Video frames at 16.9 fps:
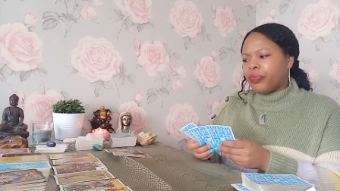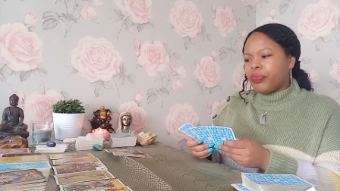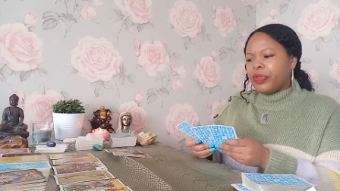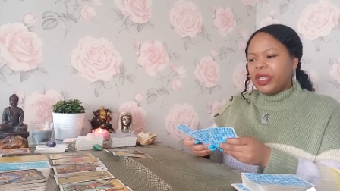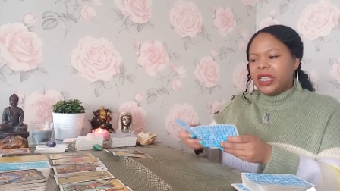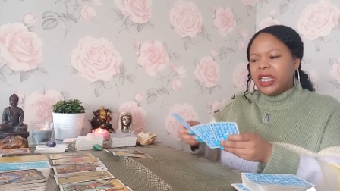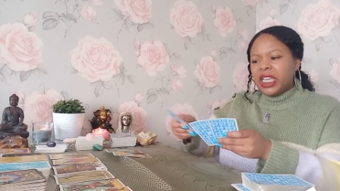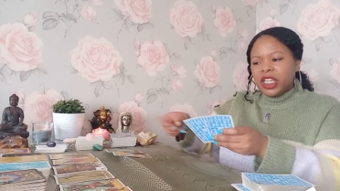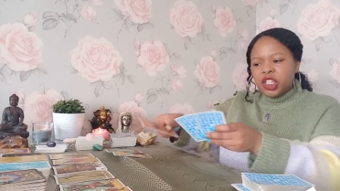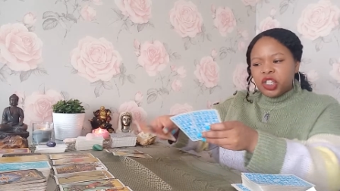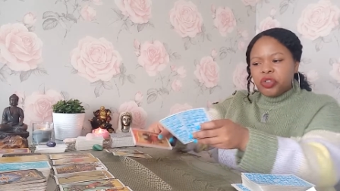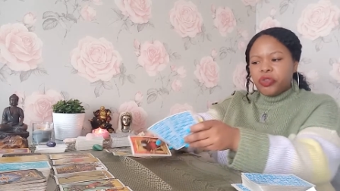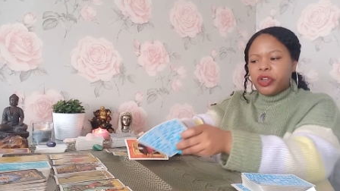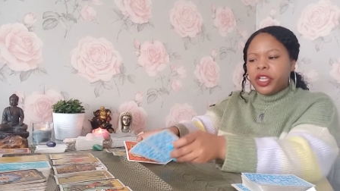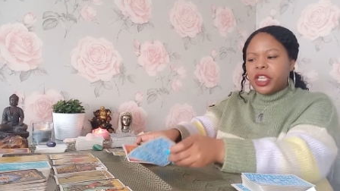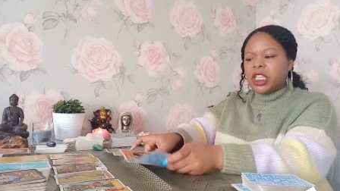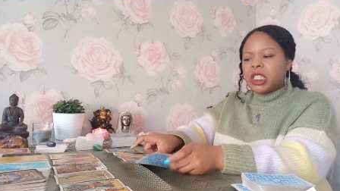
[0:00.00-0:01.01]

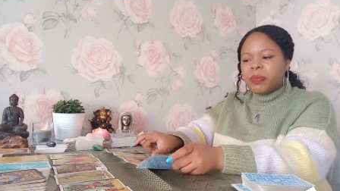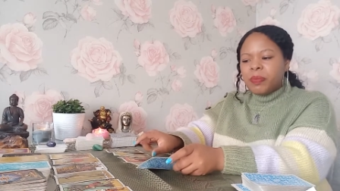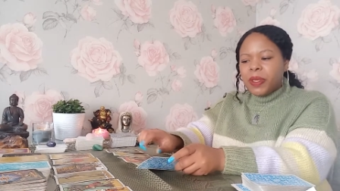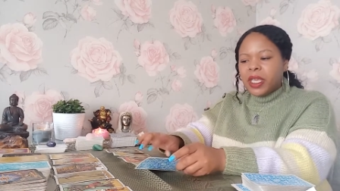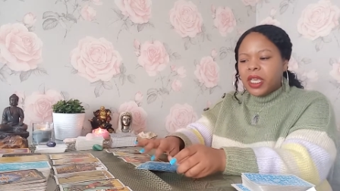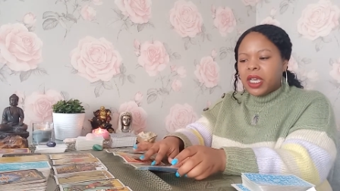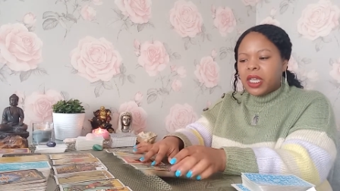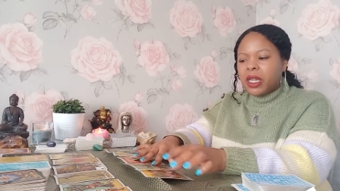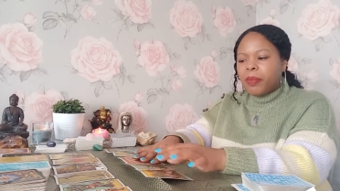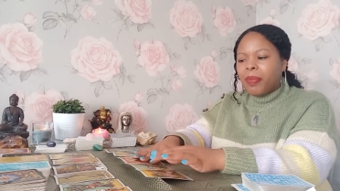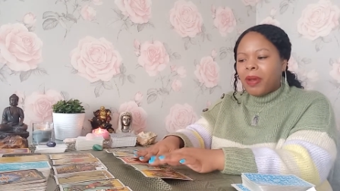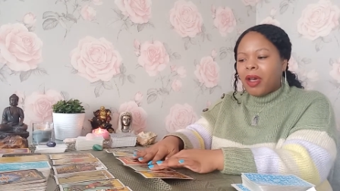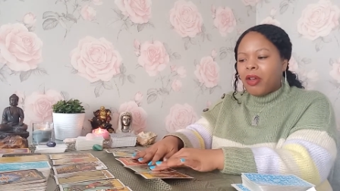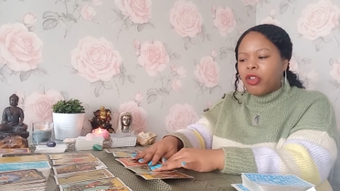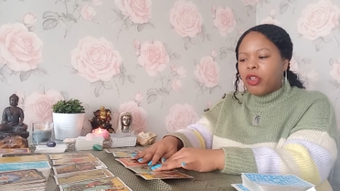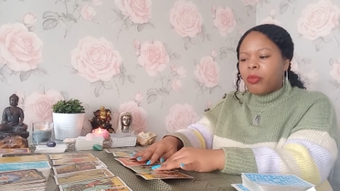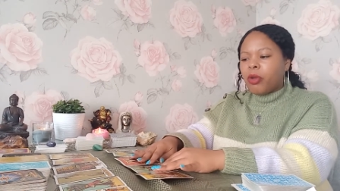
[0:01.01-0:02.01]
literally speaking
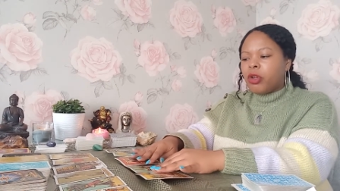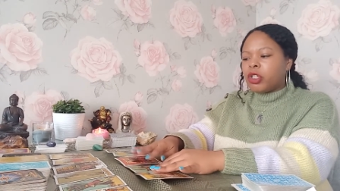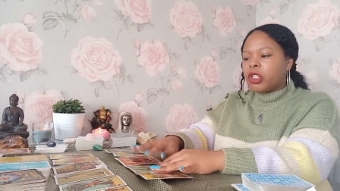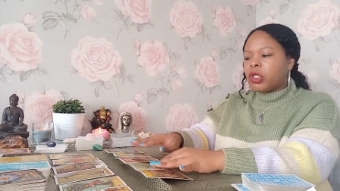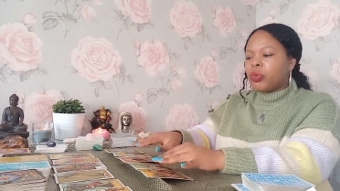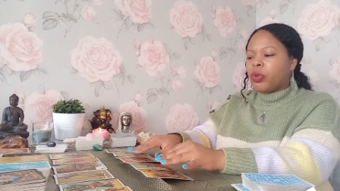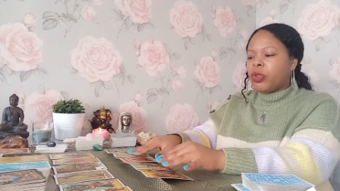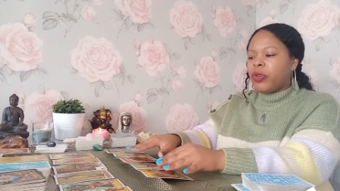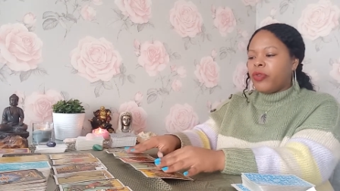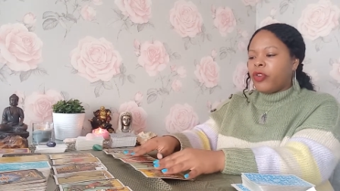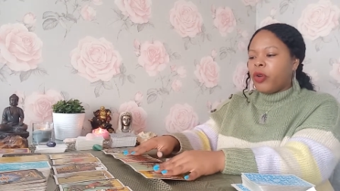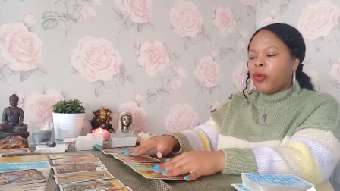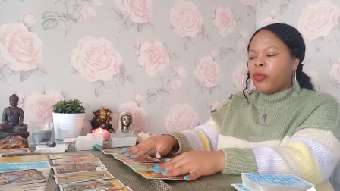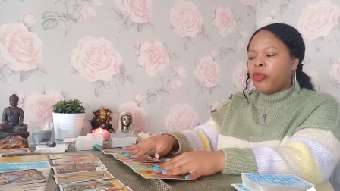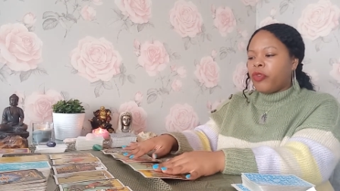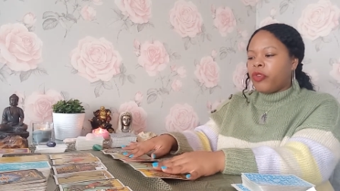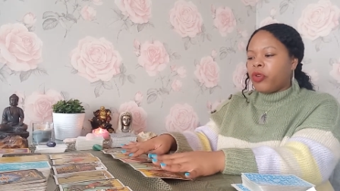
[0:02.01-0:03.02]
about your emotions, what you've
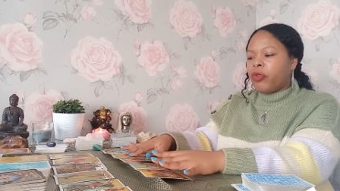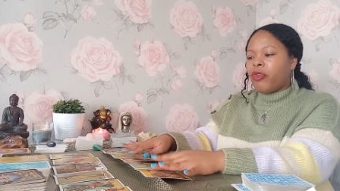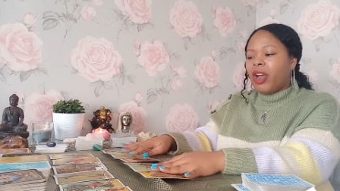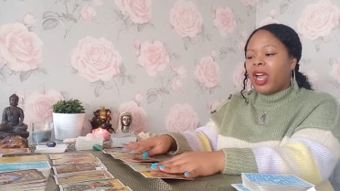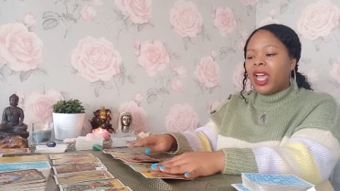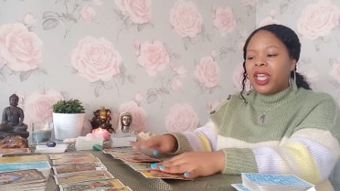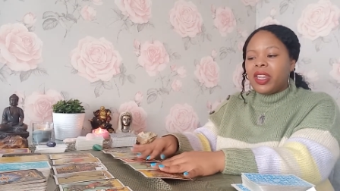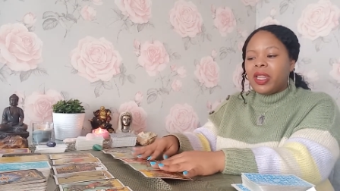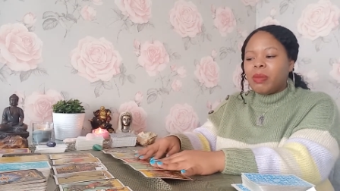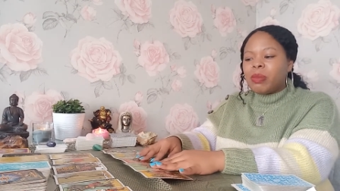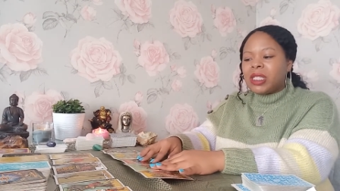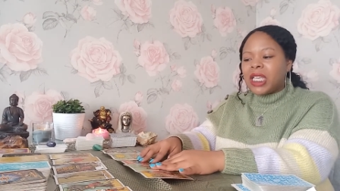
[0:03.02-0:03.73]
gone through, writing them